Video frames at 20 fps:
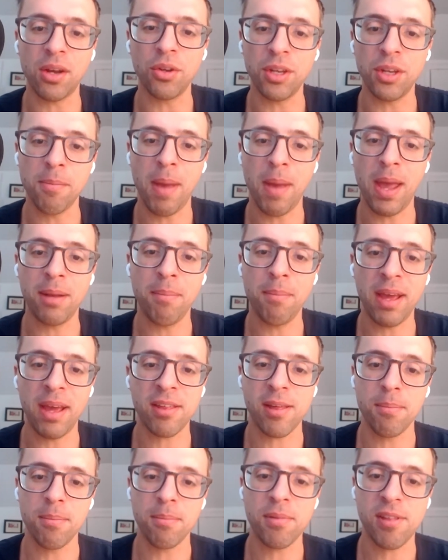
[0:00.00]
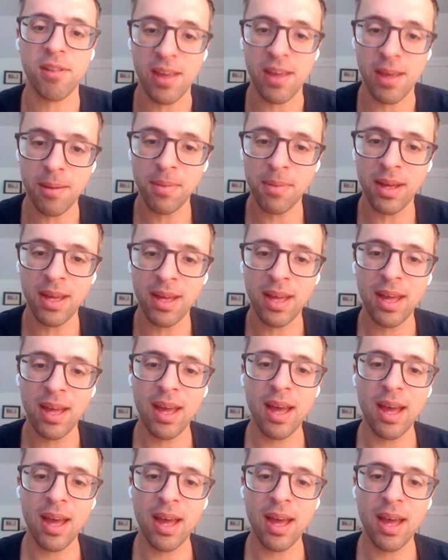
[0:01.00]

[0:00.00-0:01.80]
political debate makes them seem.